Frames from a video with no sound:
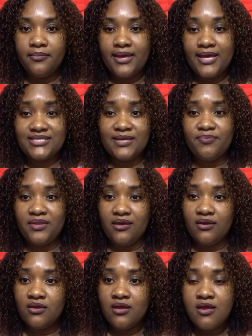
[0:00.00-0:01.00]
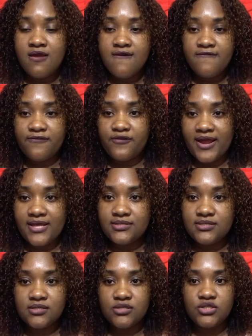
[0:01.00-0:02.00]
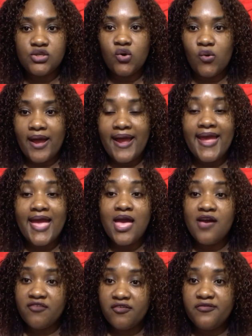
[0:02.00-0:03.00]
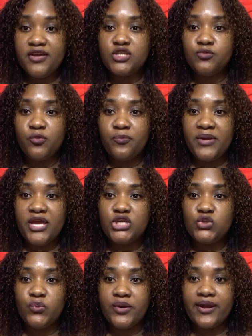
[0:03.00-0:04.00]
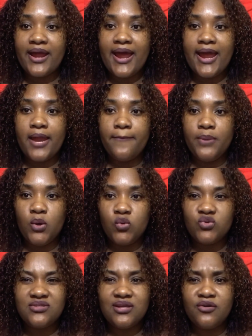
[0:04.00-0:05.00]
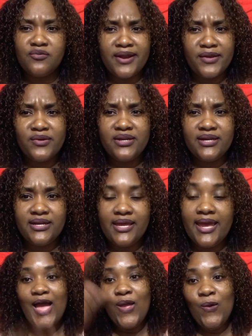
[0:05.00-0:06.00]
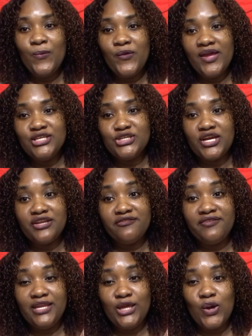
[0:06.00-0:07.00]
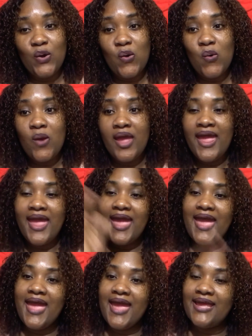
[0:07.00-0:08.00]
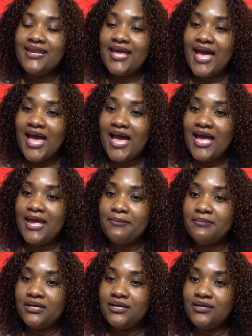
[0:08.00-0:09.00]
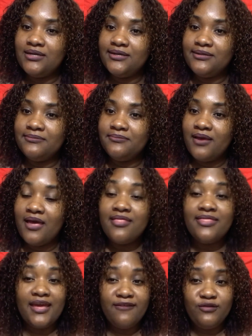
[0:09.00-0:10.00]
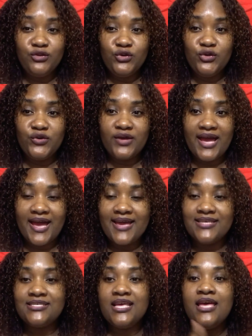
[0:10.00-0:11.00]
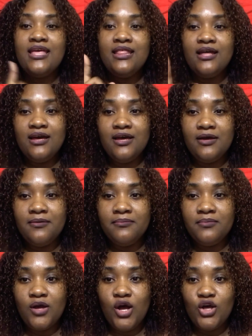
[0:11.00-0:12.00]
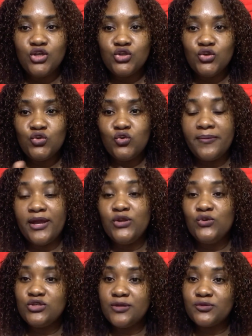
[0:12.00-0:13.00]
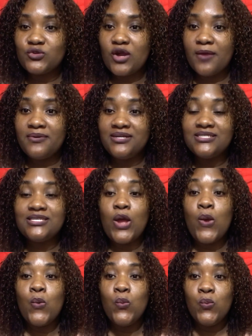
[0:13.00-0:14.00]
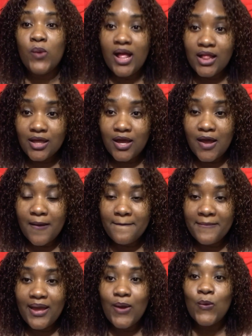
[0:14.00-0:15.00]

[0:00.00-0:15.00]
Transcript: accepting friends. So I have a Facebook page where I post regularly. I hope you enjoyed the video, and I'm thankful to you guys. Also to my new subscribers, welcome.